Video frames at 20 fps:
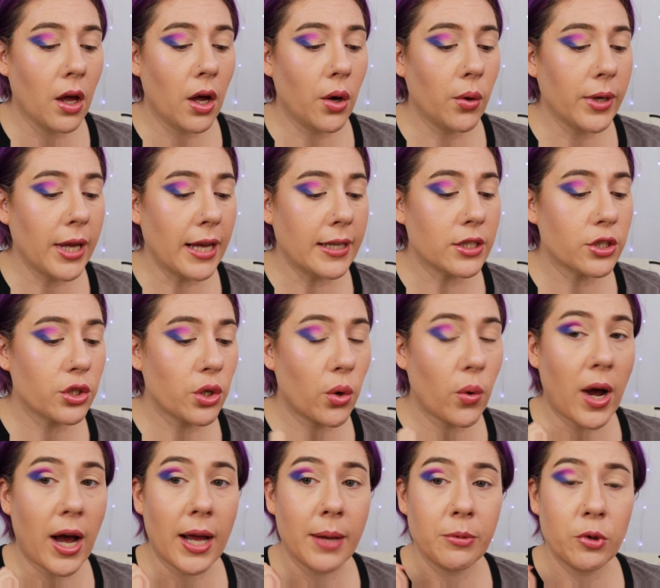Okay,
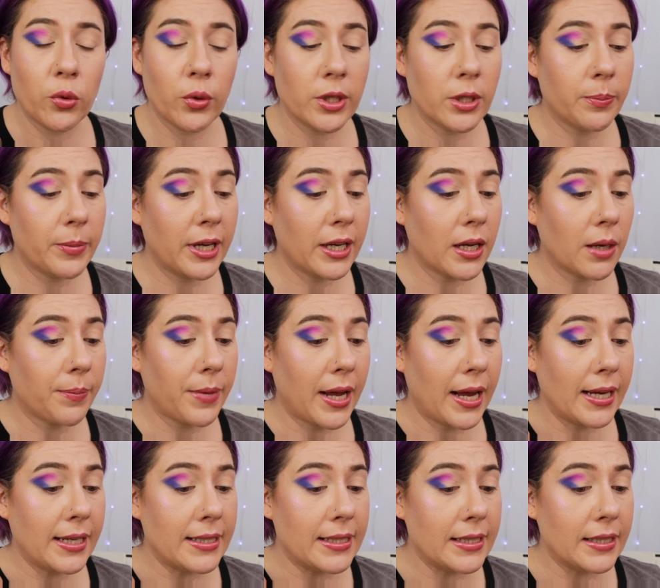so I'm going to pick up
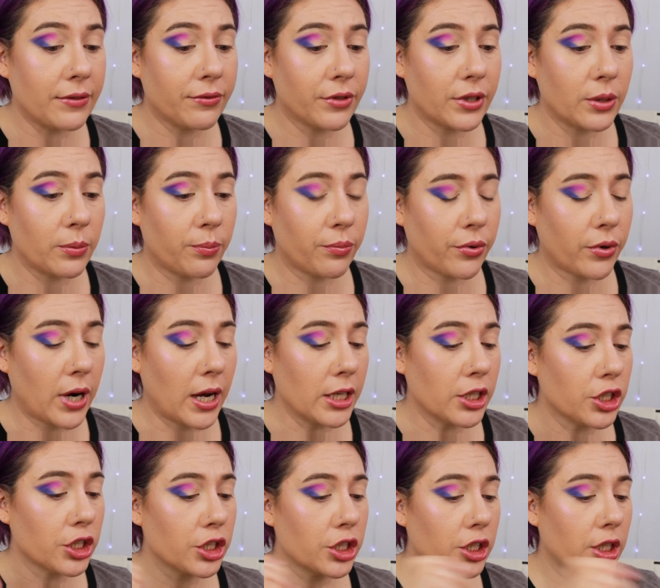a different
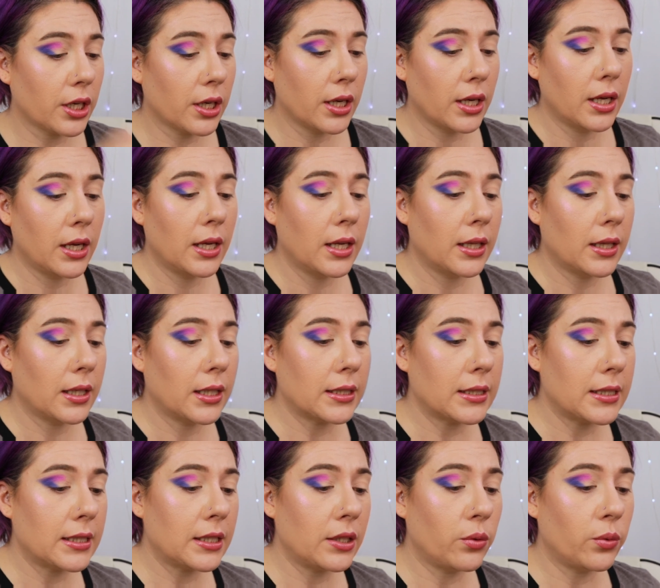brush.
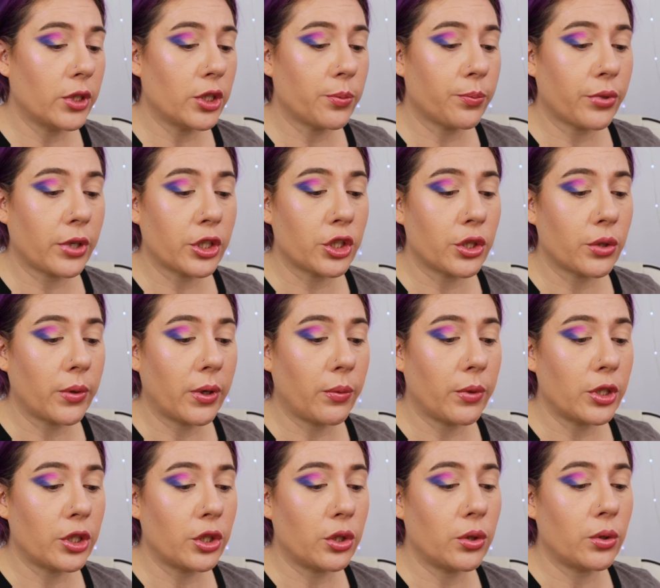Let's see, which brush do I
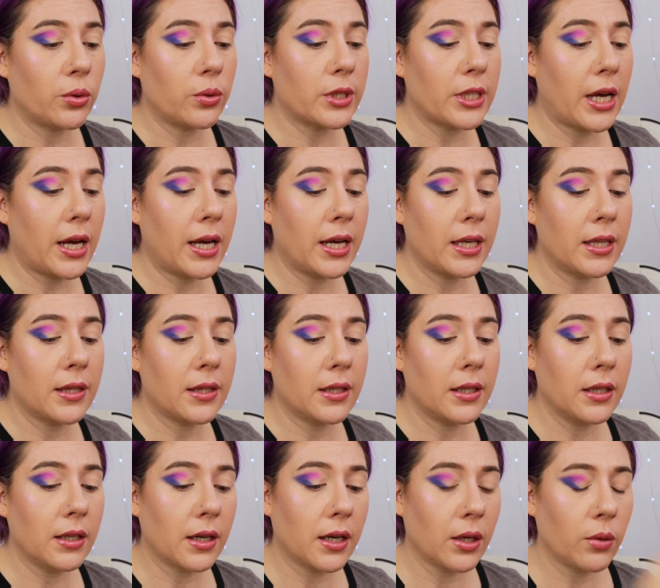want to use? I
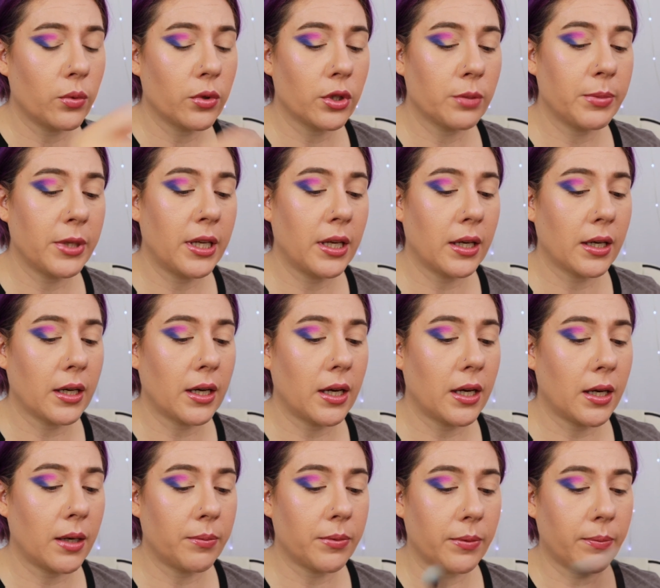think I will pick
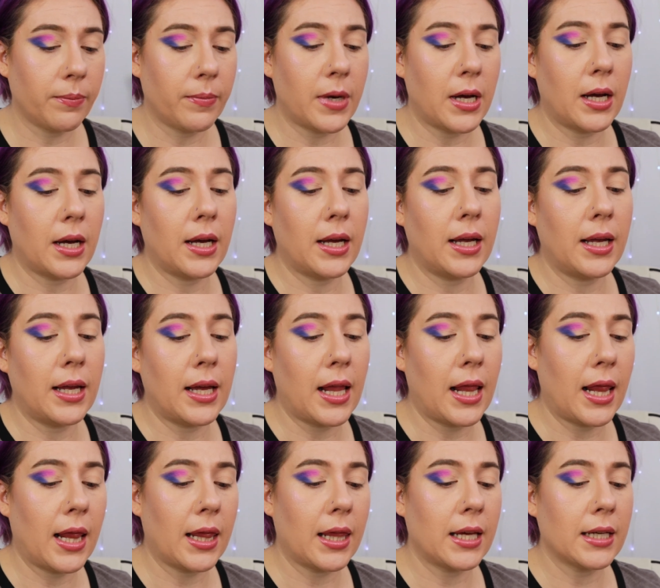up my
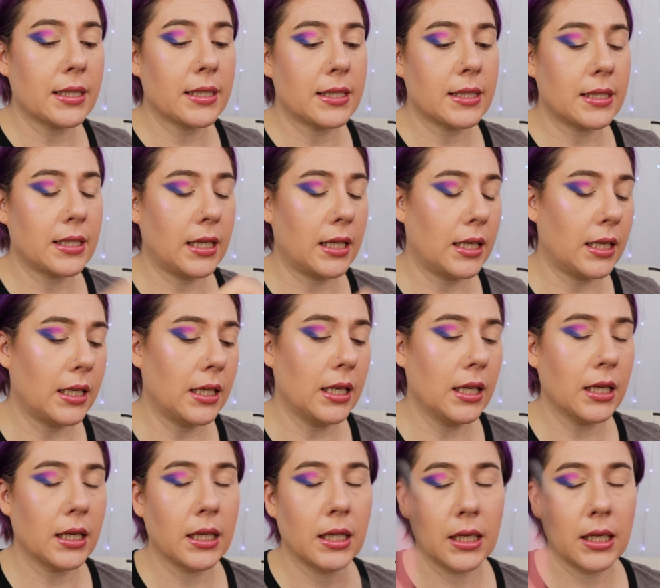Luxie.